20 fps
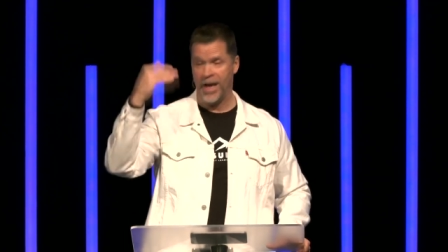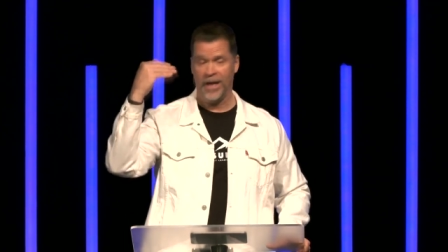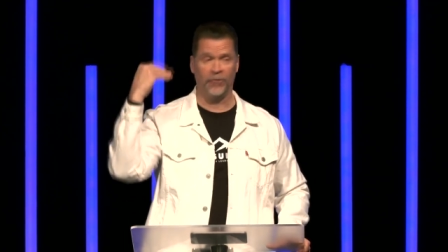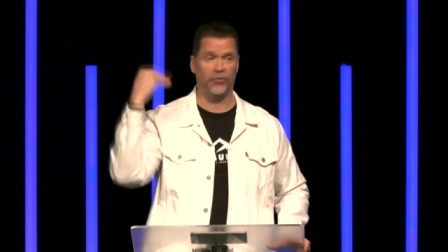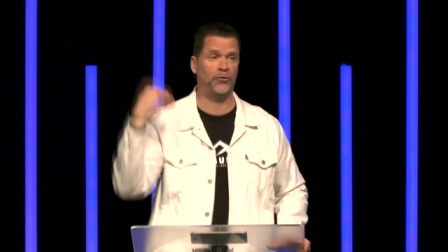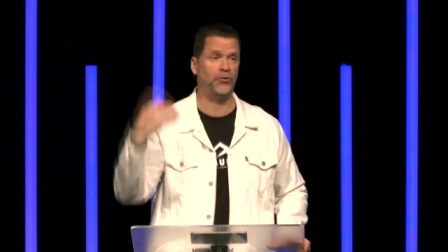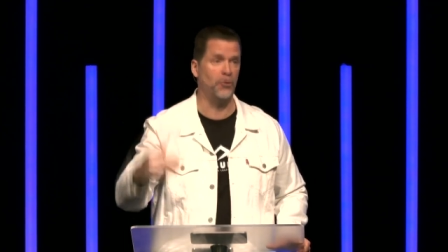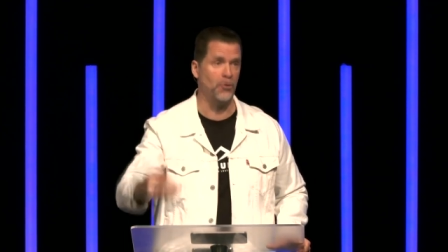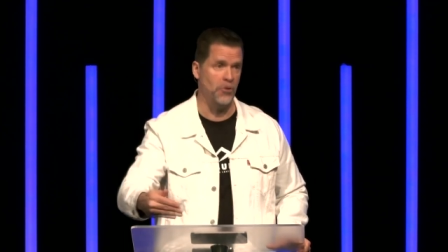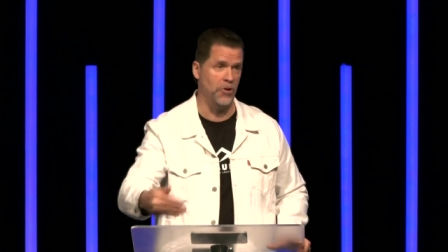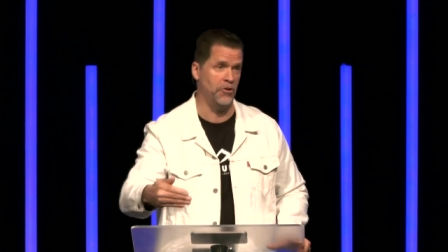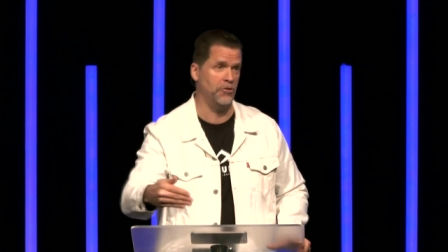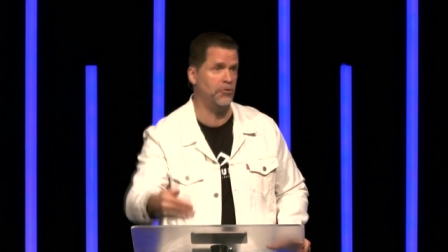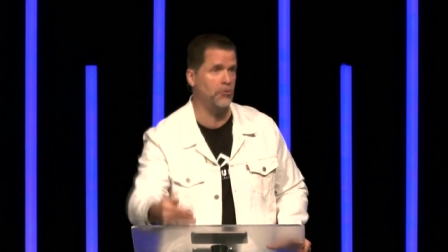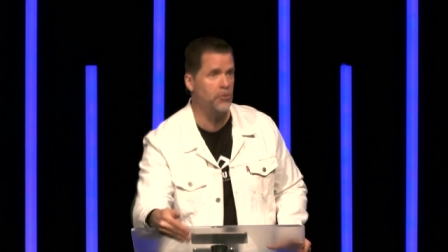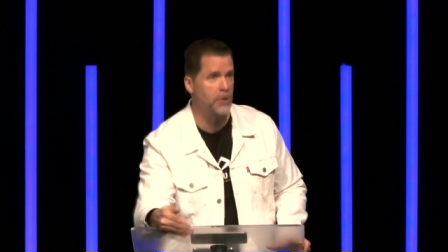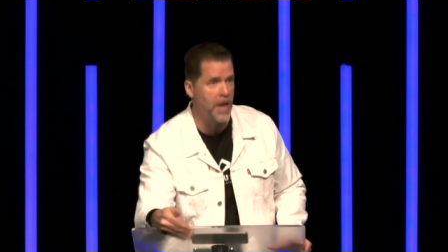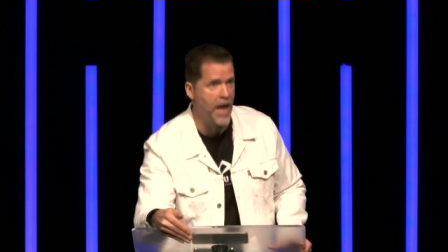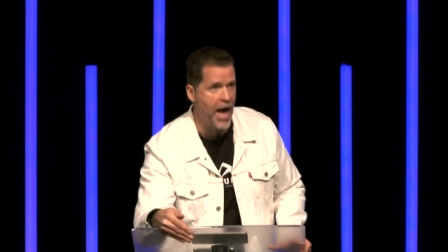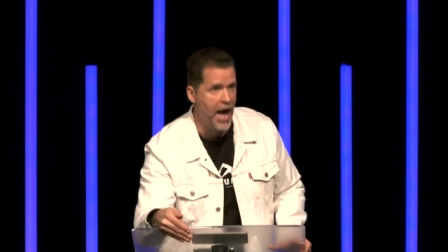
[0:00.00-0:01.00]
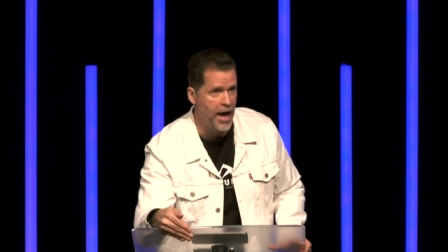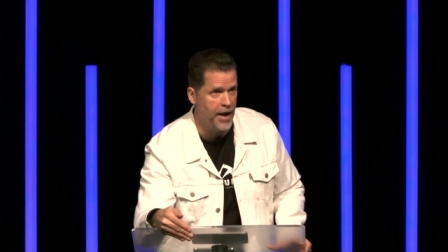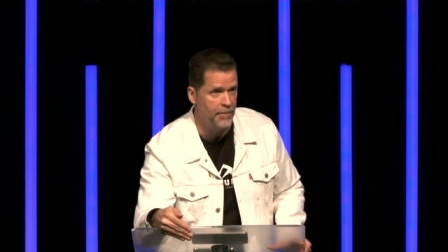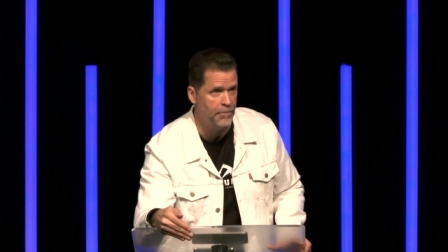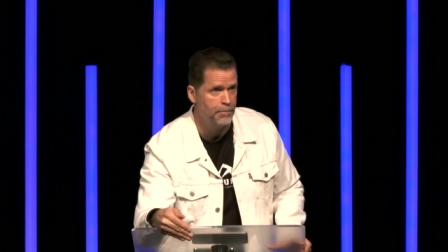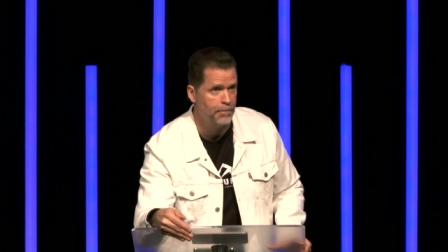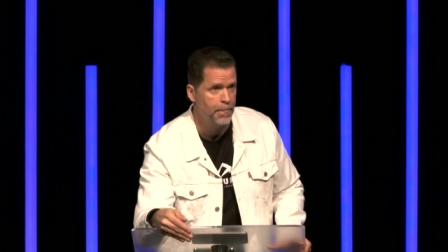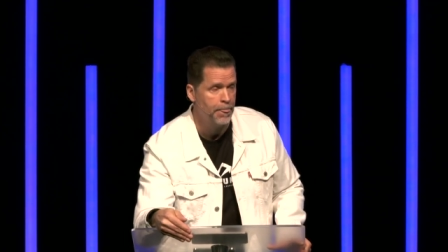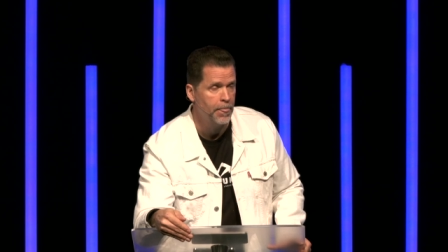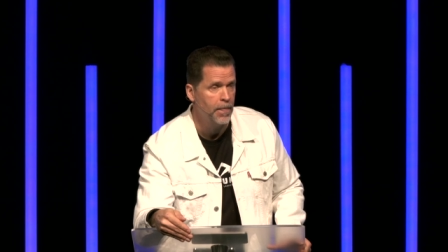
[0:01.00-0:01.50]
as soon as you
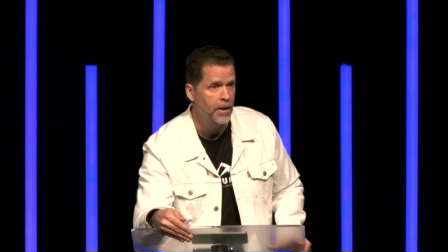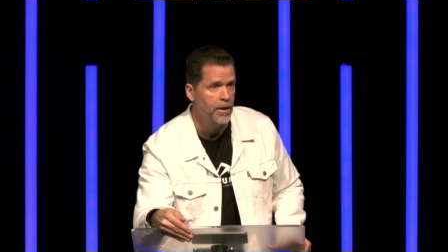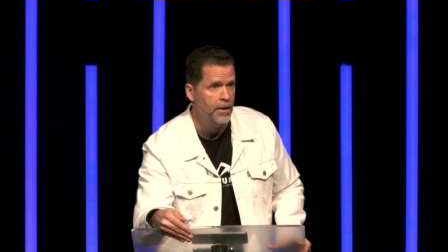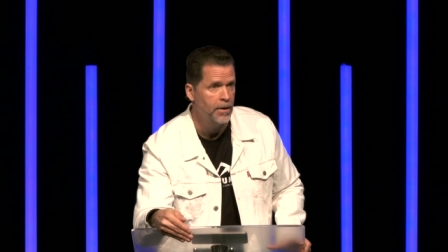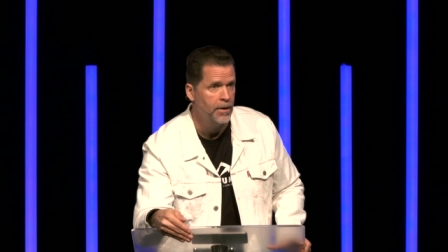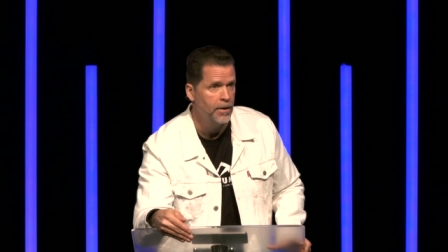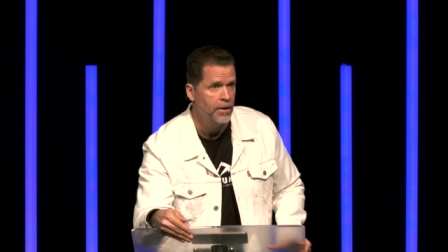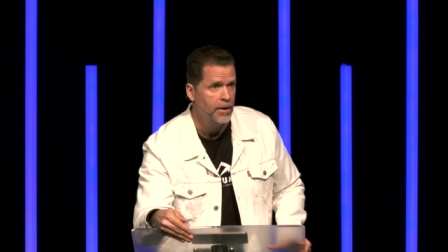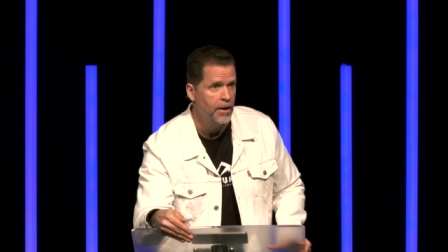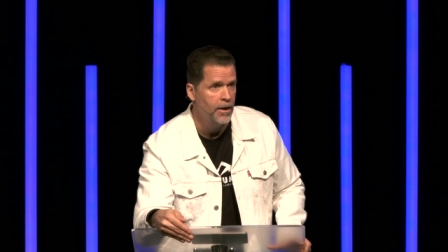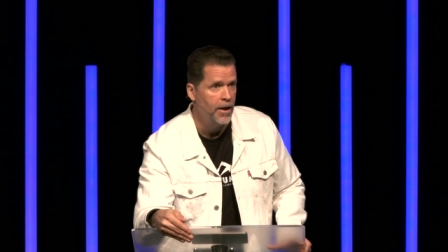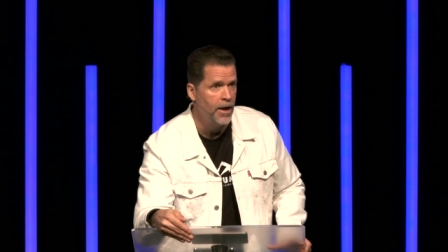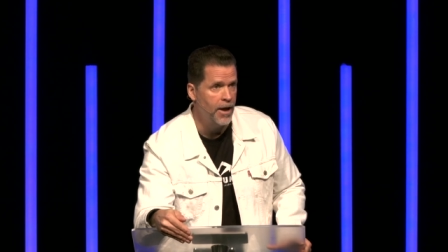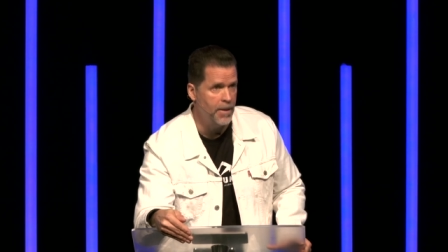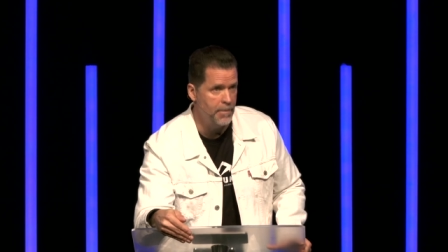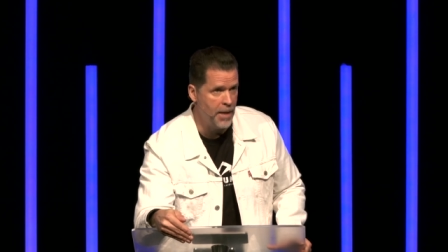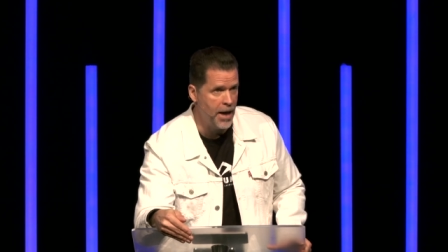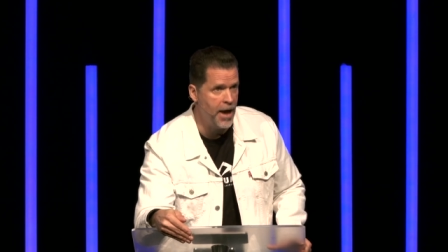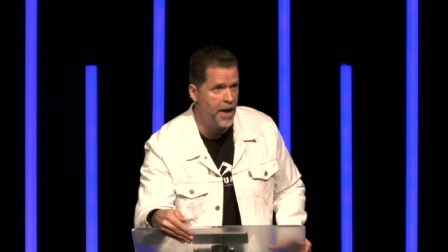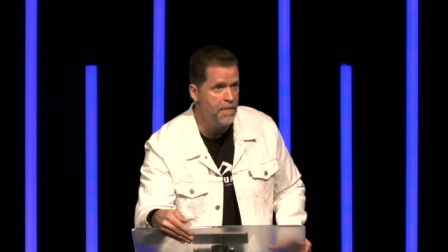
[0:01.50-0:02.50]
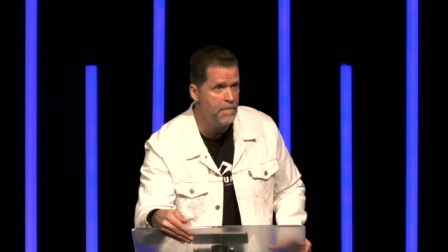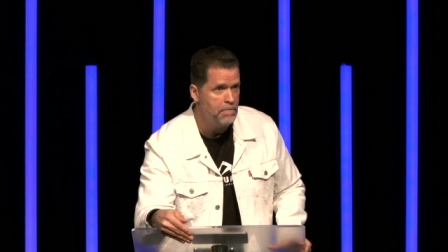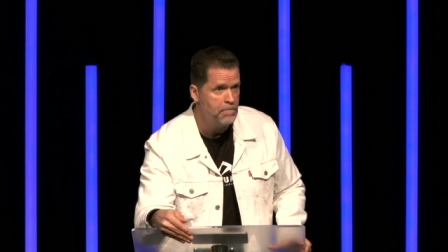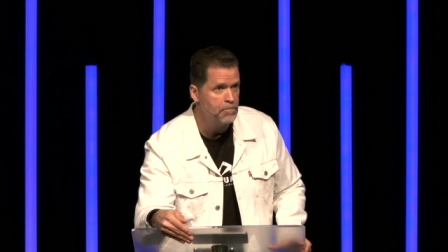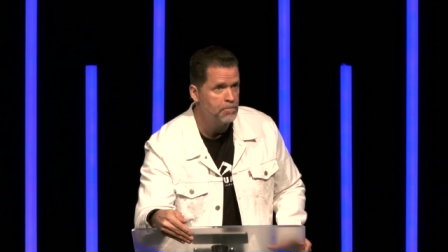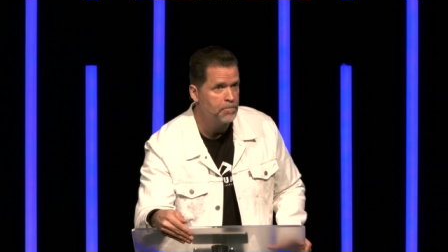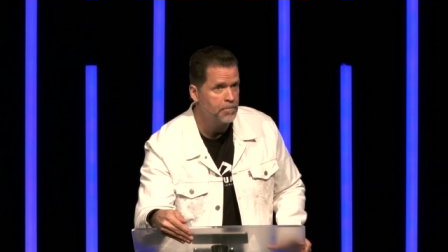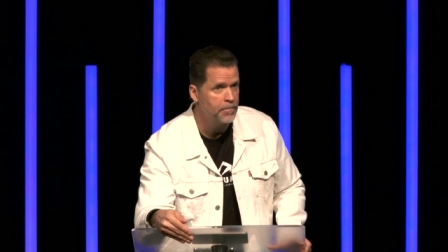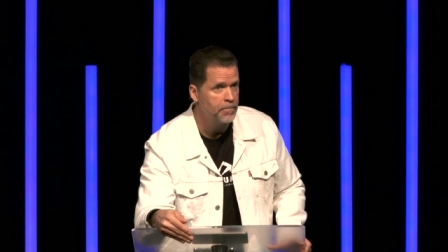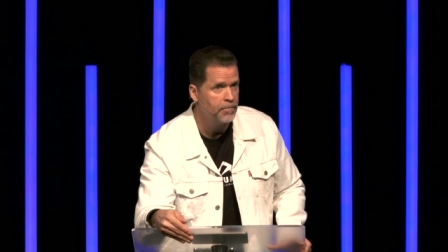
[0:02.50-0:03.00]
can. Amen?